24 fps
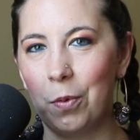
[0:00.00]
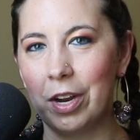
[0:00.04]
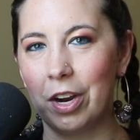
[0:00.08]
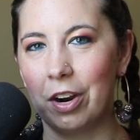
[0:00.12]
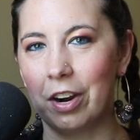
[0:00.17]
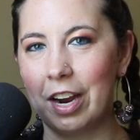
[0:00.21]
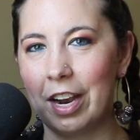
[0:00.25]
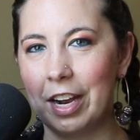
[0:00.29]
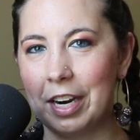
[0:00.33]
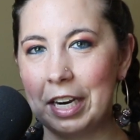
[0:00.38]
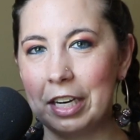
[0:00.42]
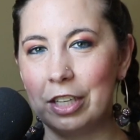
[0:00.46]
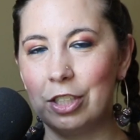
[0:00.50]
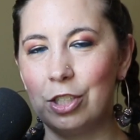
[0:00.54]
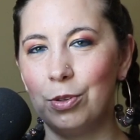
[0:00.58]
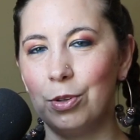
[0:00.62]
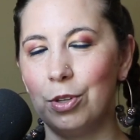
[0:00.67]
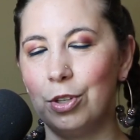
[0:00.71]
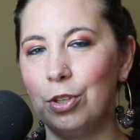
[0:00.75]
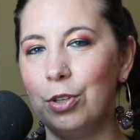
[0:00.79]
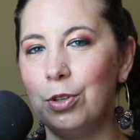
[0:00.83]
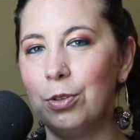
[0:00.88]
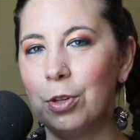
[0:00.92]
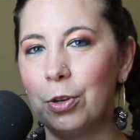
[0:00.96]
We are heading to
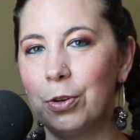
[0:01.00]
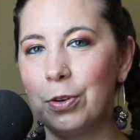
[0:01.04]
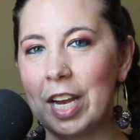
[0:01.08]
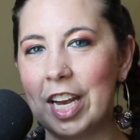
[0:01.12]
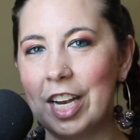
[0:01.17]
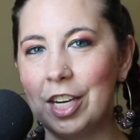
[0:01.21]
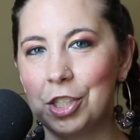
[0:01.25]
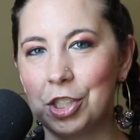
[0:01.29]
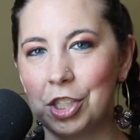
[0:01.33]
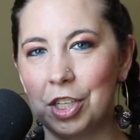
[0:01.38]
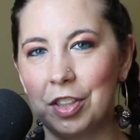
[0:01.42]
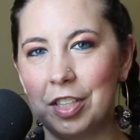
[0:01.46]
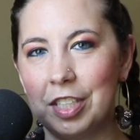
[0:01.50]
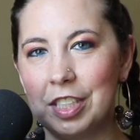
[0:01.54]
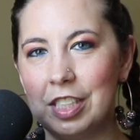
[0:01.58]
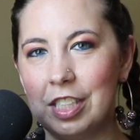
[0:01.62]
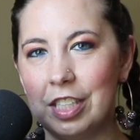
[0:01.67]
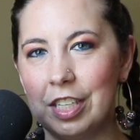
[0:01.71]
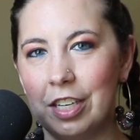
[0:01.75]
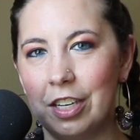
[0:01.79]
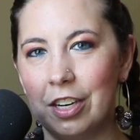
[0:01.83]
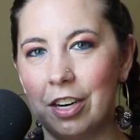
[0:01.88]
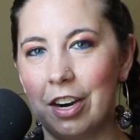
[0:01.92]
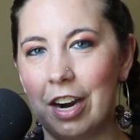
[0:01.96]
a new location this
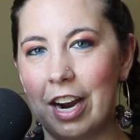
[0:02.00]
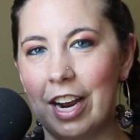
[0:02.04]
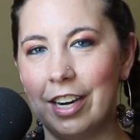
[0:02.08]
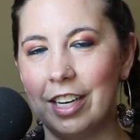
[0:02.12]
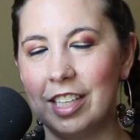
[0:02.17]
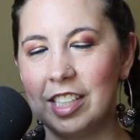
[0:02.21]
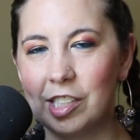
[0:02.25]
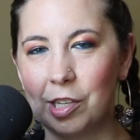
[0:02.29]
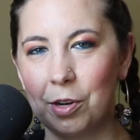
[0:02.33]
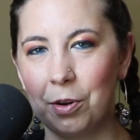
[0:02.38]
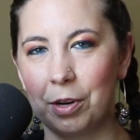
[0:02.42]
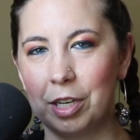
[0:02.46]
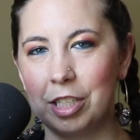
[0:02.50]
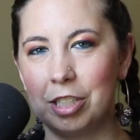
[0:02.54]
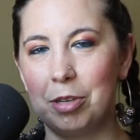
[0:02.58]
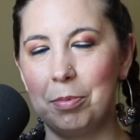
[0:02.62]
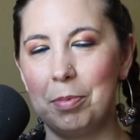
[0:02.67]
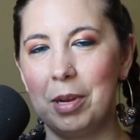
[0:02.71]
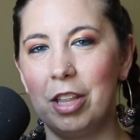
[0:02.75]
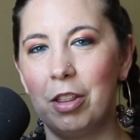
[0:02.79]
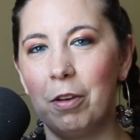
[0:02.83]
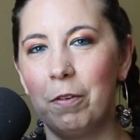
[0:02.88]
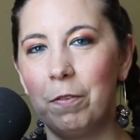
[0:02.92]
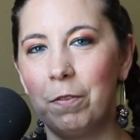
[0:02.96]
year, and it's going to
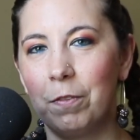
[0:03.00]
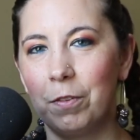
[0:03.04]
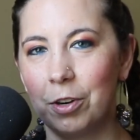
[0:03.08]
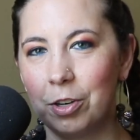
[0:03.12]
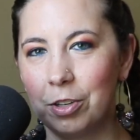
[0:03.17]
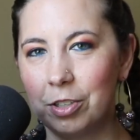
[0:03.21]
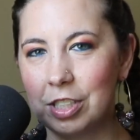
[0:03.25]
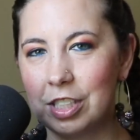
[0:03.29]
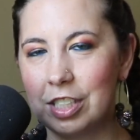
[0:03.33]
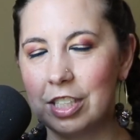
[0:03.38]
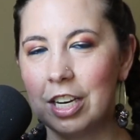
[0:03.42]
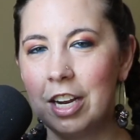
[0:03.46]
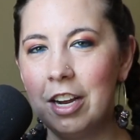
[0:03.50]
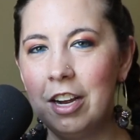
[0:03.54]
be the first